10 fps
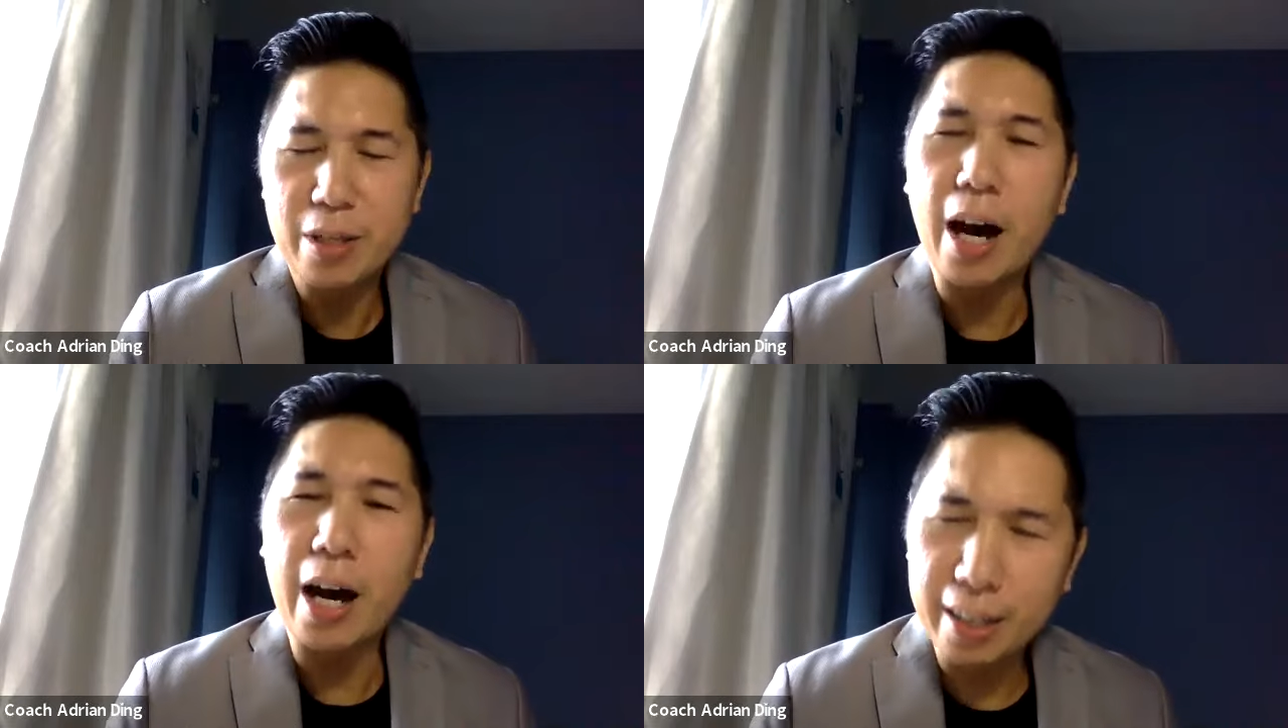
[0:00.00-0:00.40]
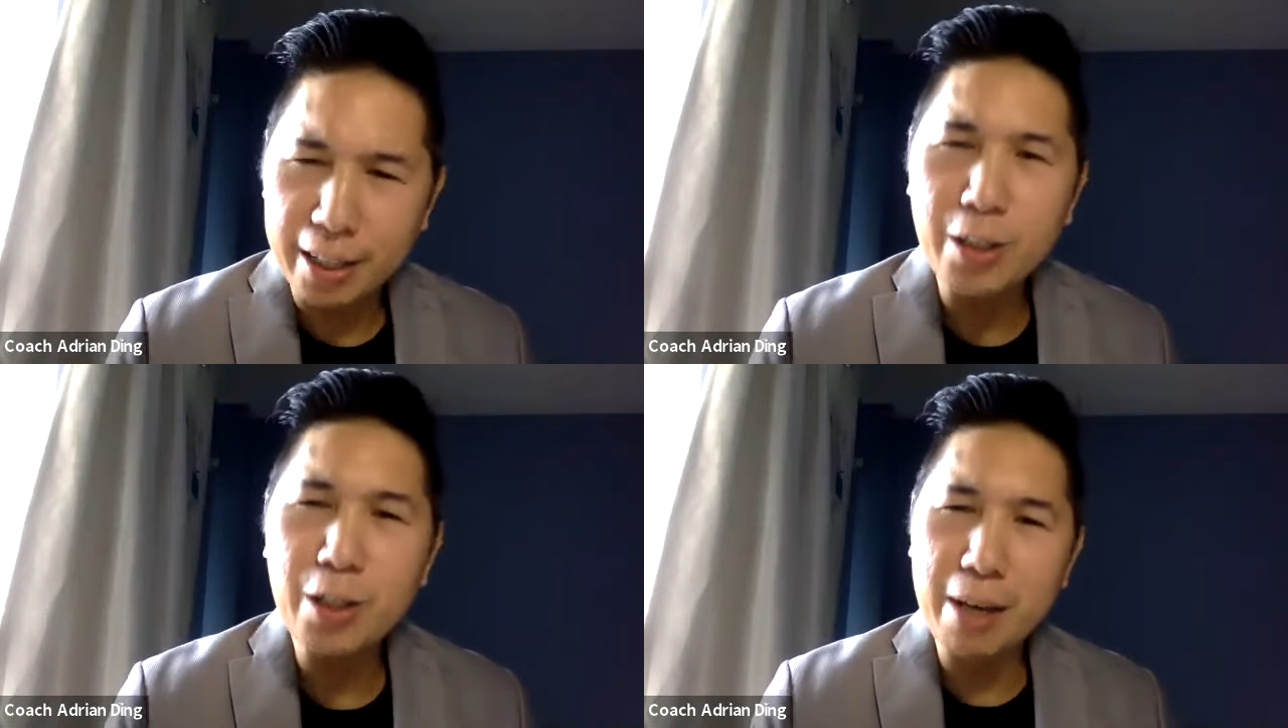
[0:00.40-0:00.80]
I'd
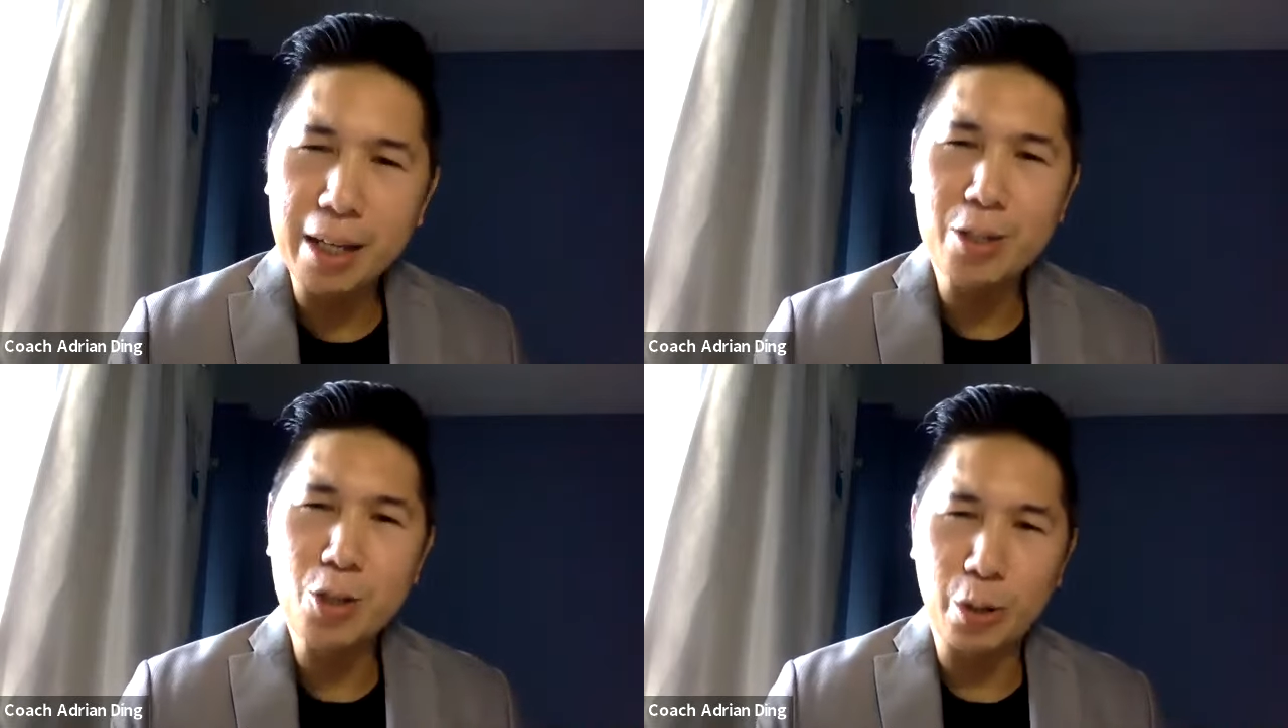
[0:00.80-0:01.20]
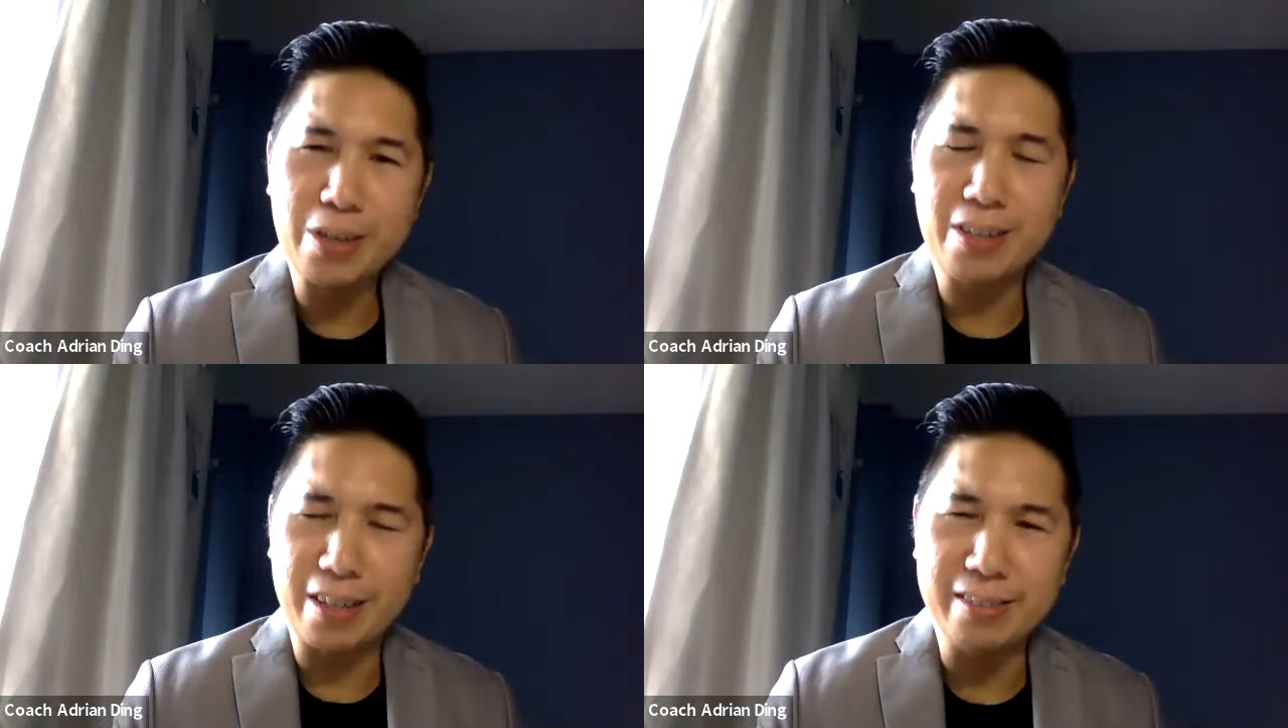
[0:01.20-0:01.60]
like you to make a
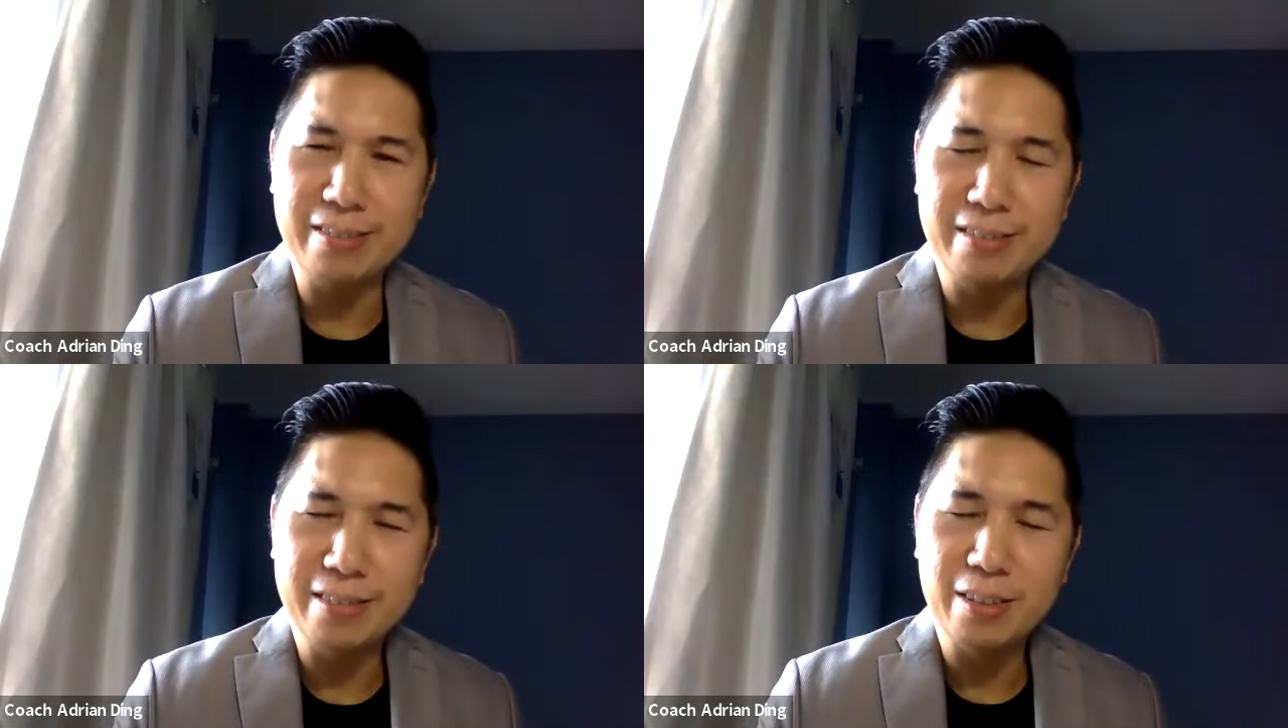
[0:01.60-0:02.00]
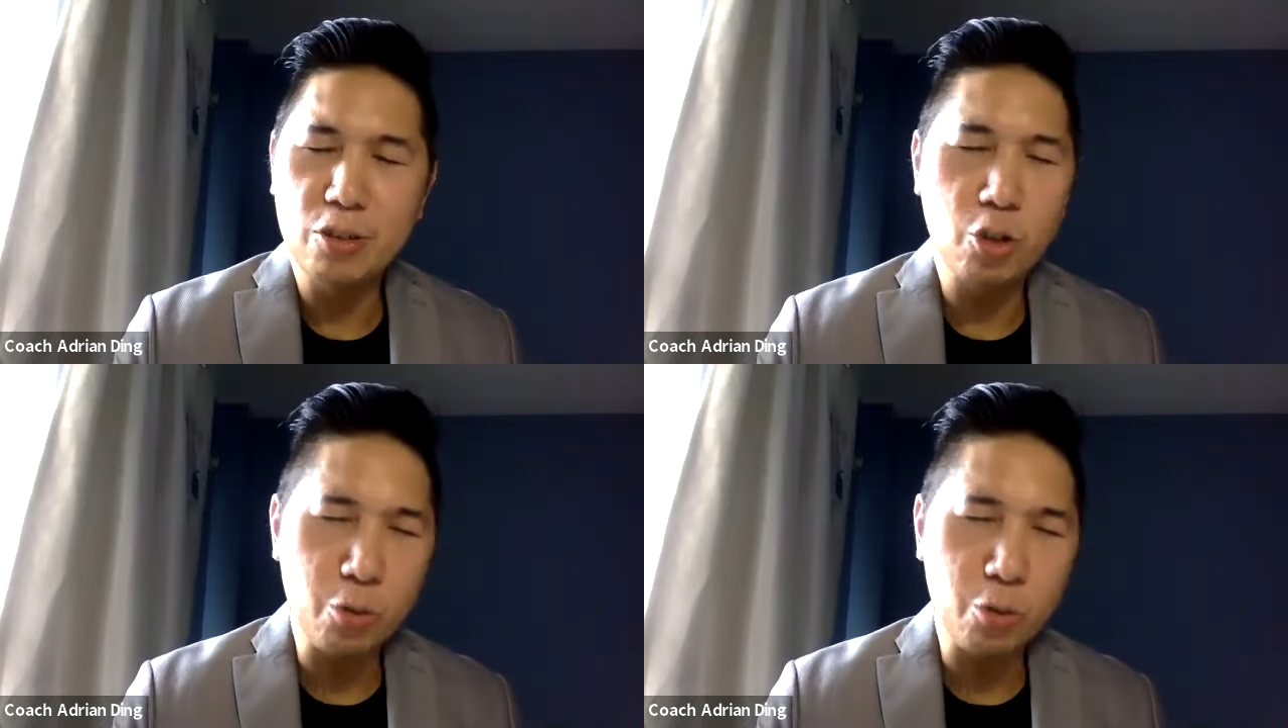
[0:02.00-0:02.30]
choice, son. Okay.